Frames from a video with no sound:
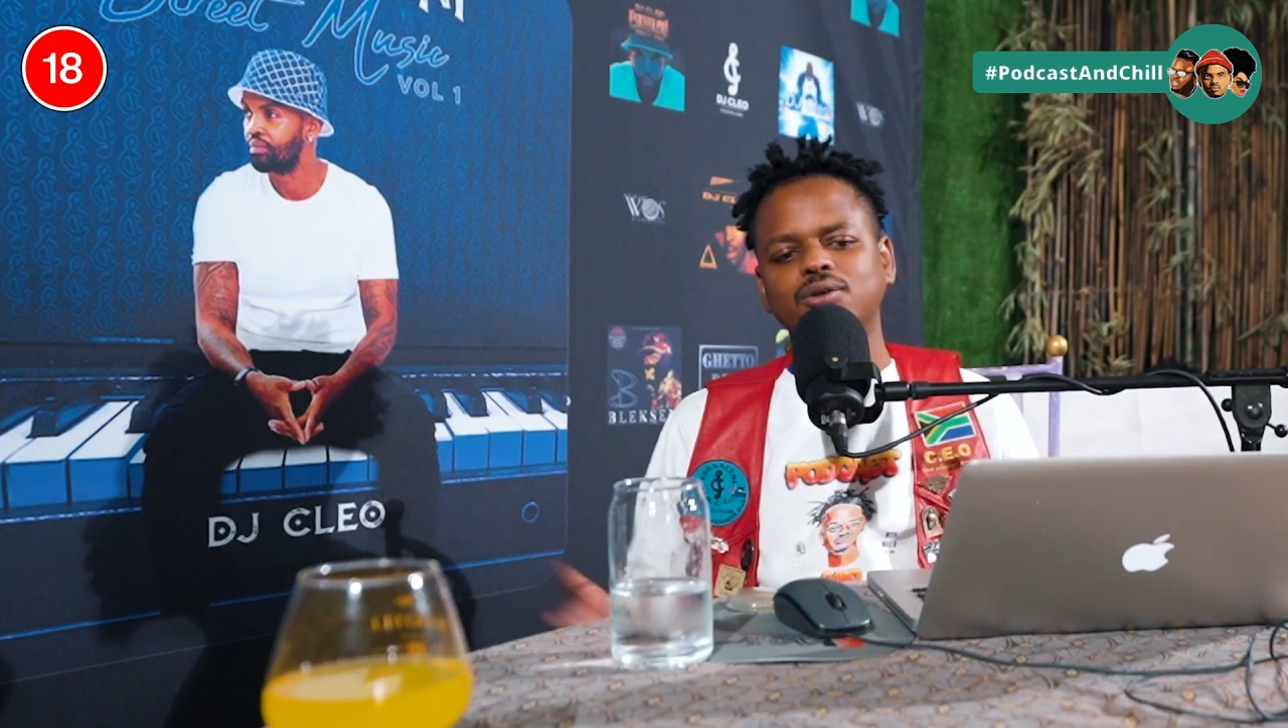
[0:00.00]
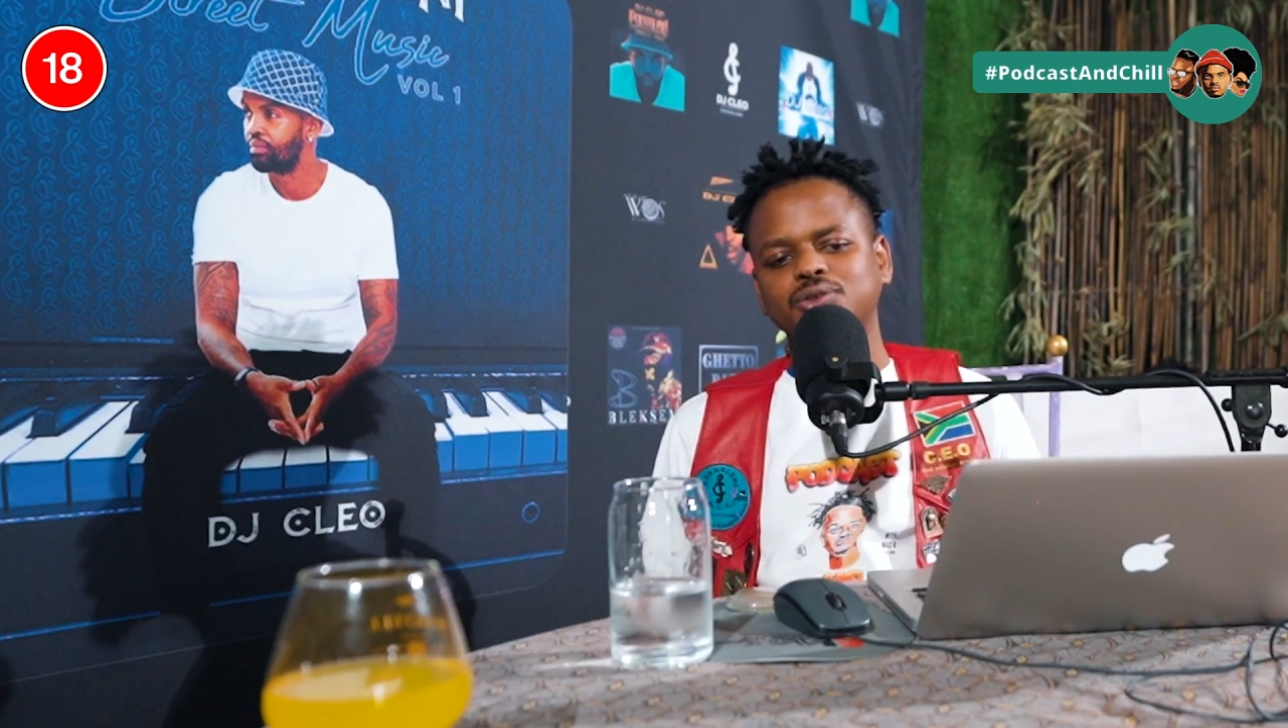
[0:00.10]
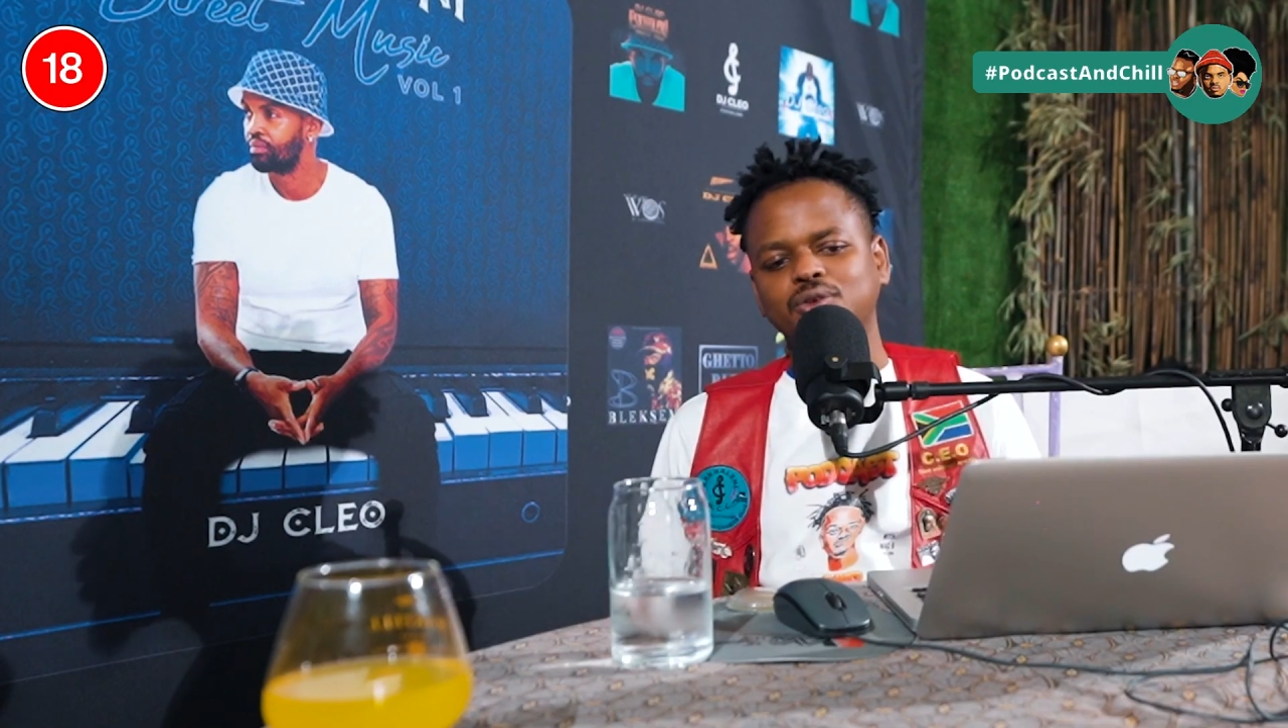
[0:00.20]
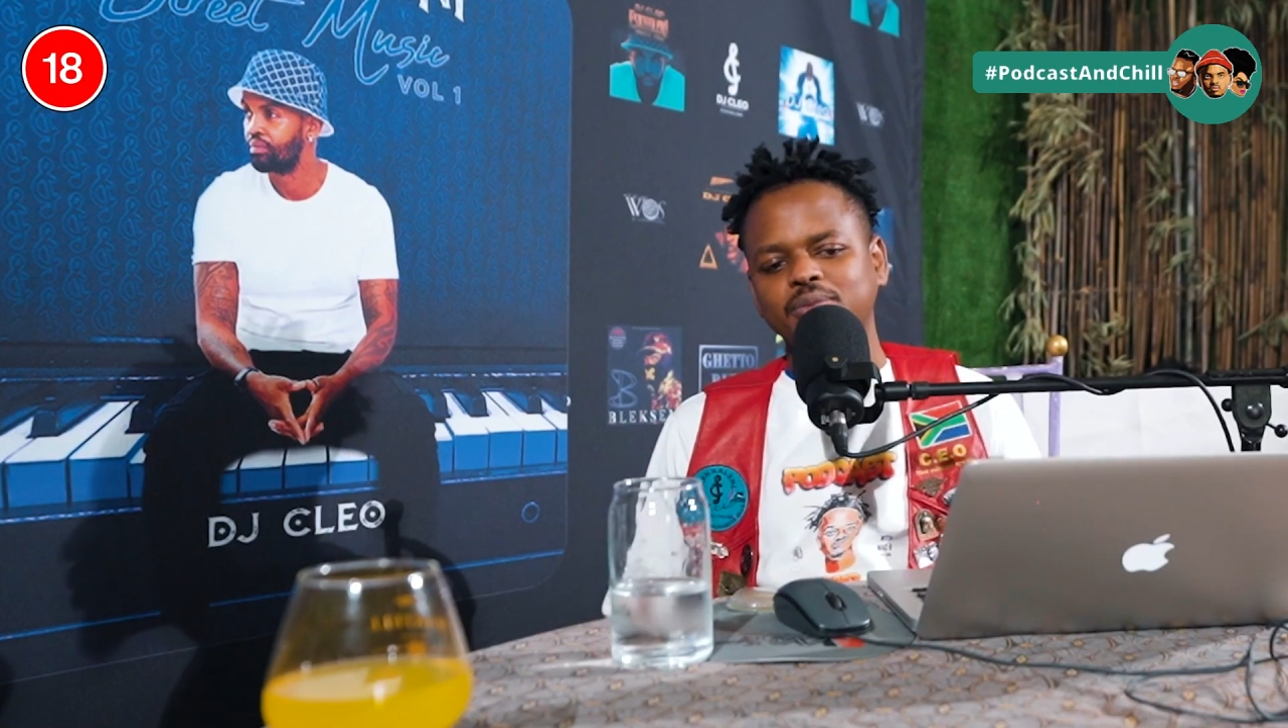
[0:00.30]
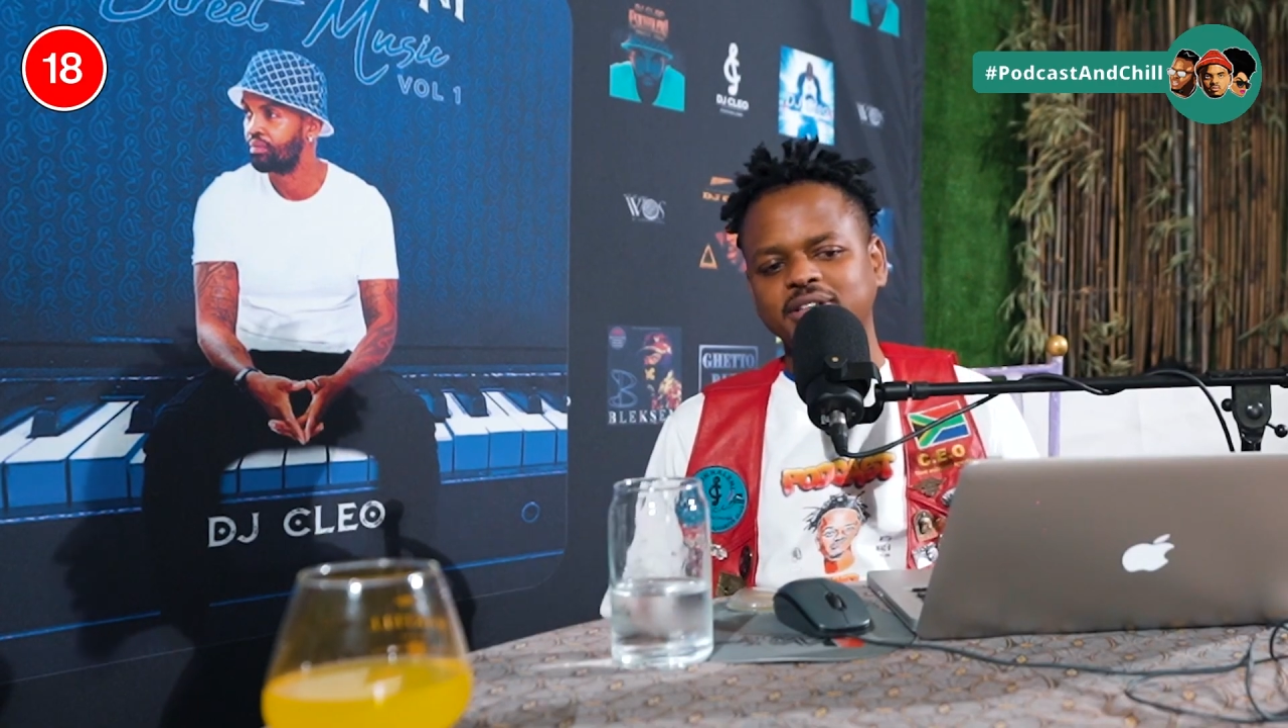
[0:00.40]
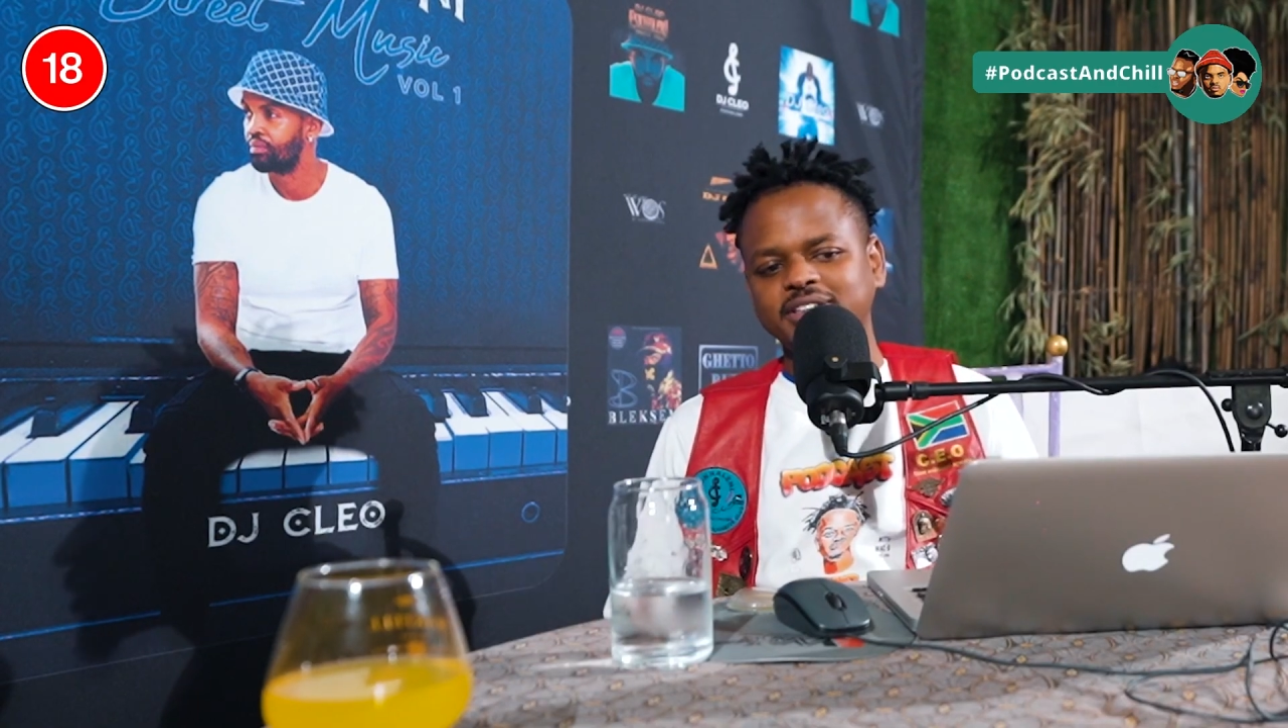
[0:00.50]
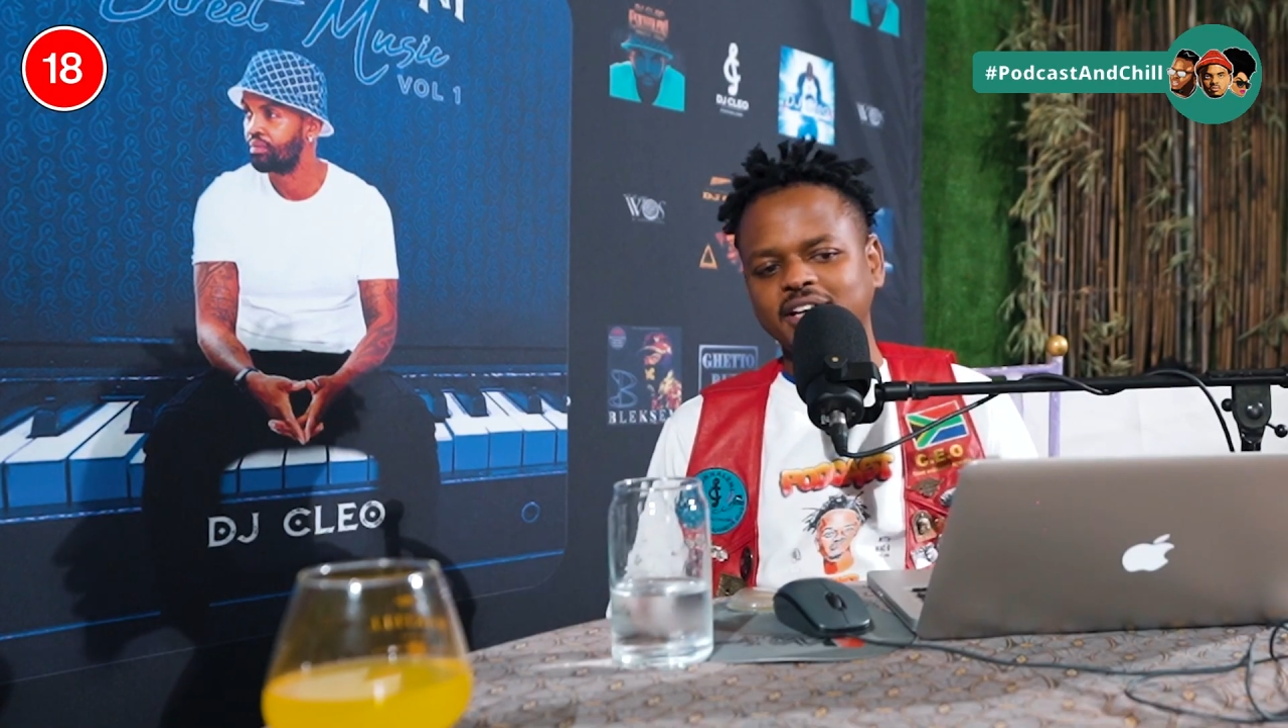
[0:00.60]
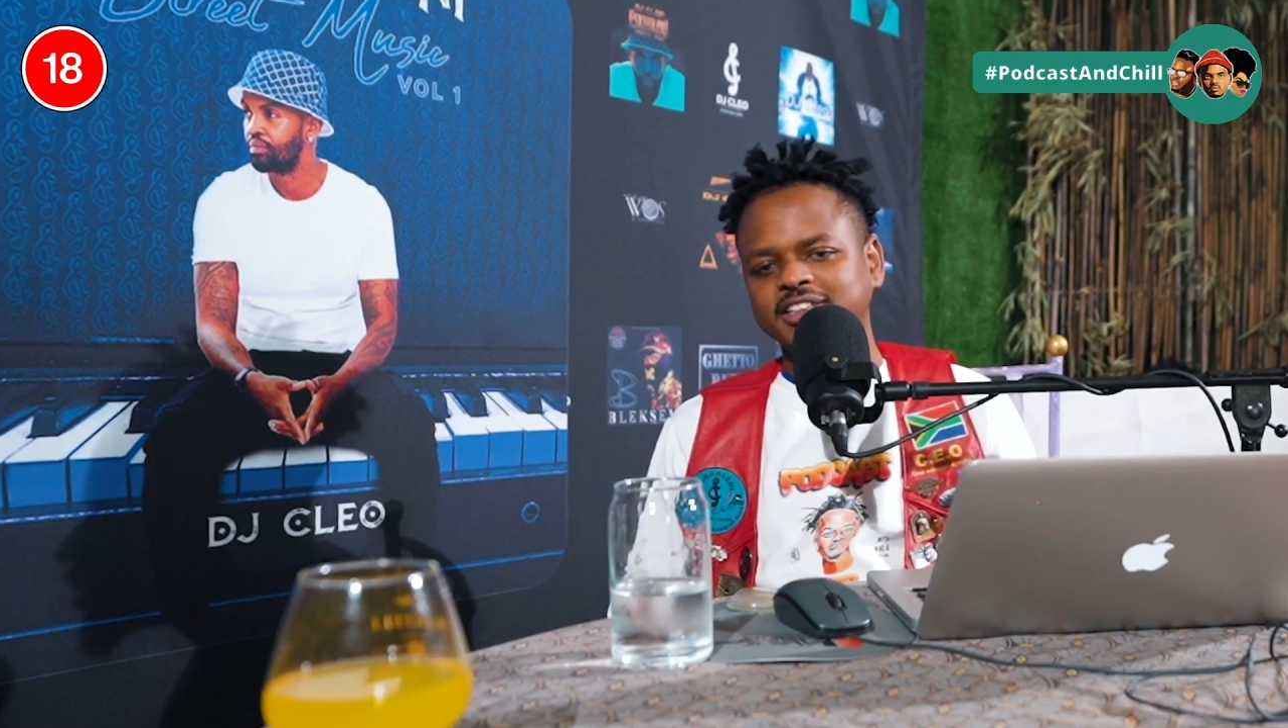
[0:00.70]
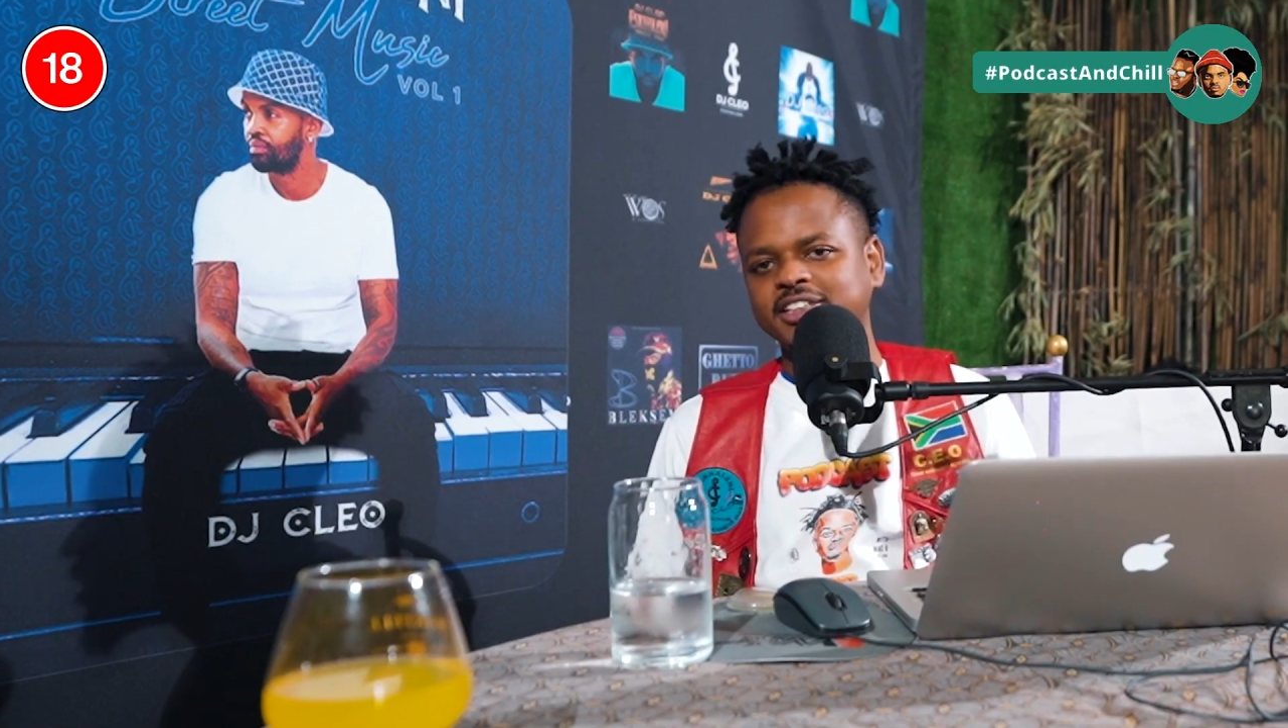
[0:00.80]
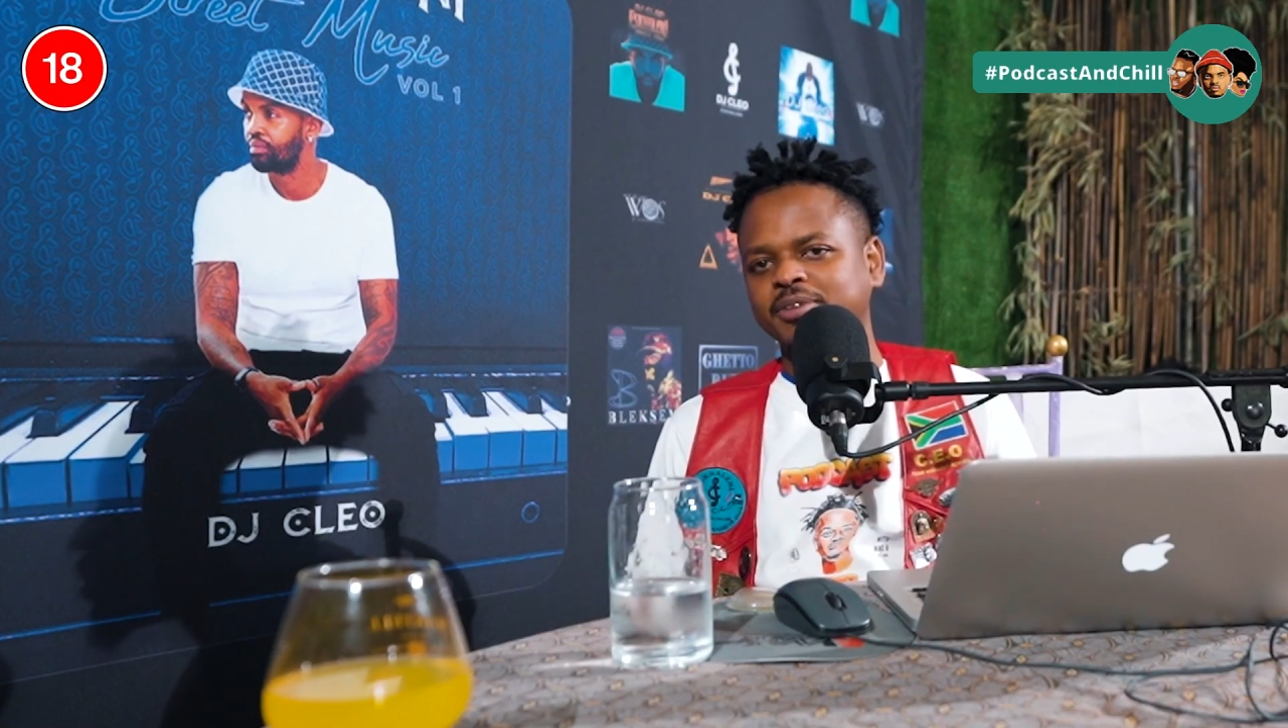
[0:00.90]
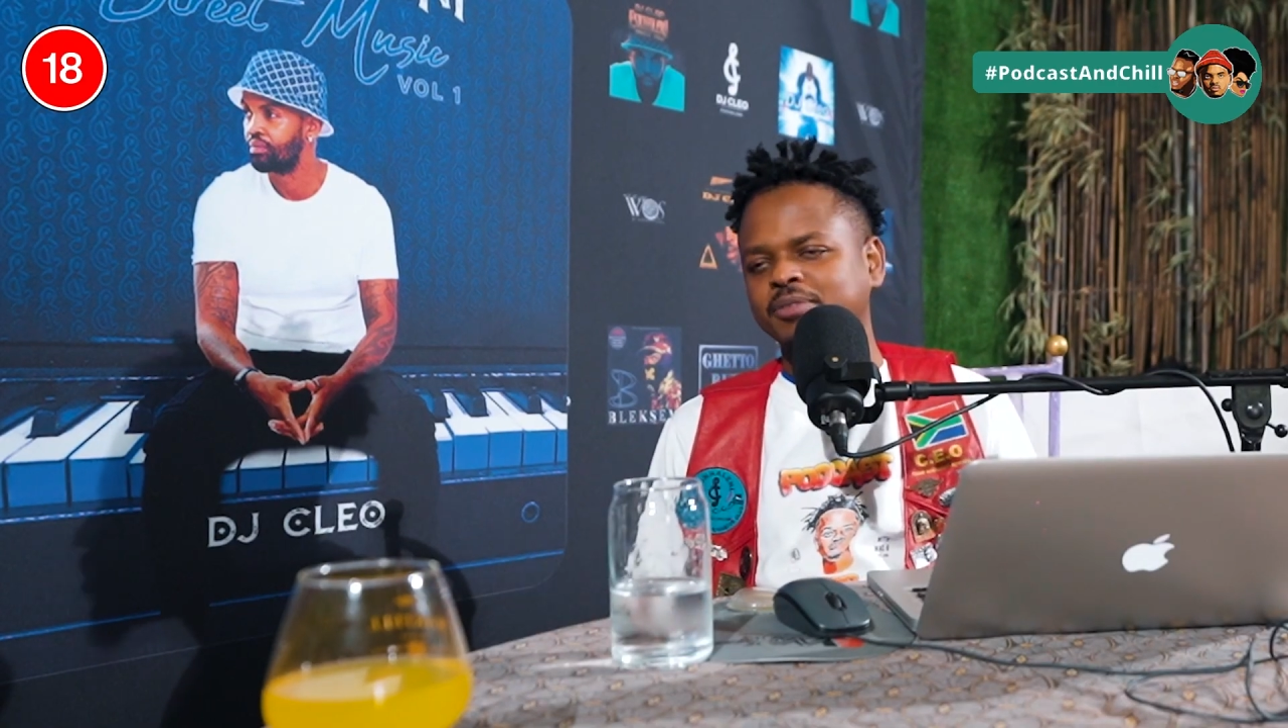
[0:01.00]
school mentality, man.